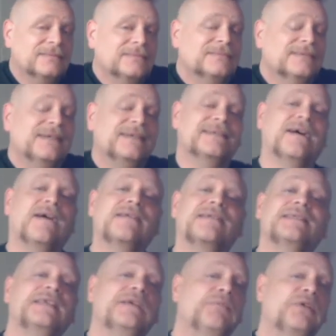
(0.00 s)
Well, it's
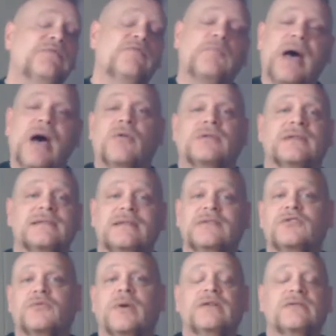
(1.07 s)
honestly a bit of a powerless
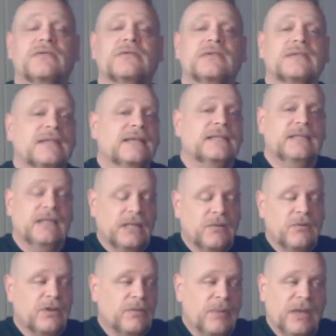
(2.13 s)
situation, just like dealing
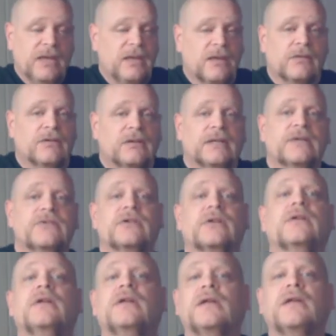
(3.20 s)
with a painkiller
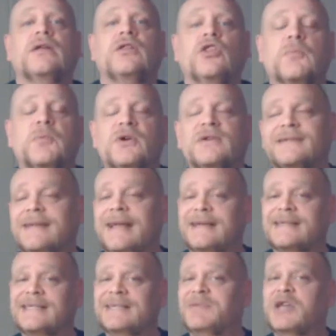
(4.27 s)
addiction. The person
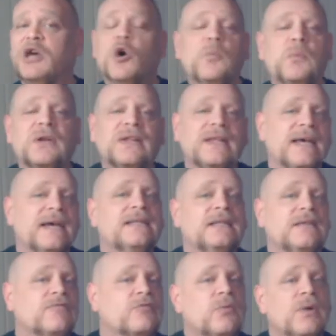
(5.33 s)
has to be open to the
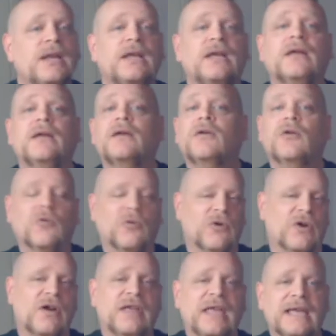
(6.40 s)
idea of quitting, or
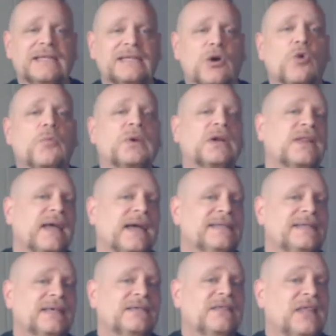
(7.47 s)
in our case, open to the
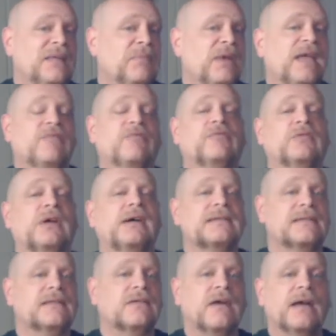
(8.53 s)
idea that they may have
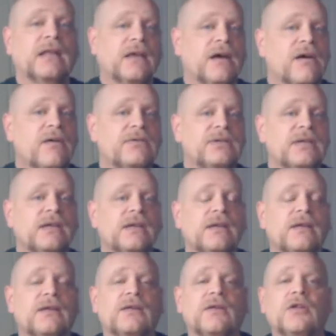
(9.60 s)
flaws in their ideology.
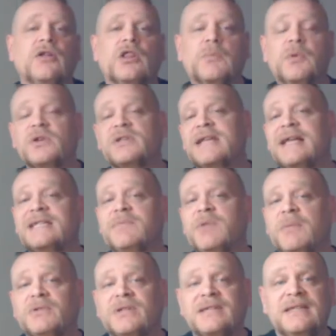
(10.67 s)
The person has to be
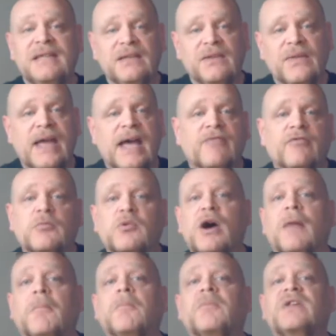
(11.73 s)
able to see that they have a
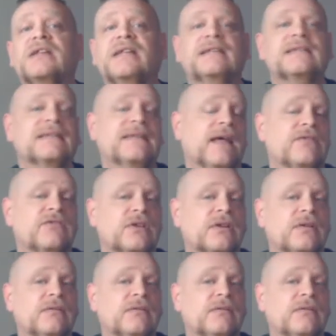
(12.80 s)
problem that needs attention.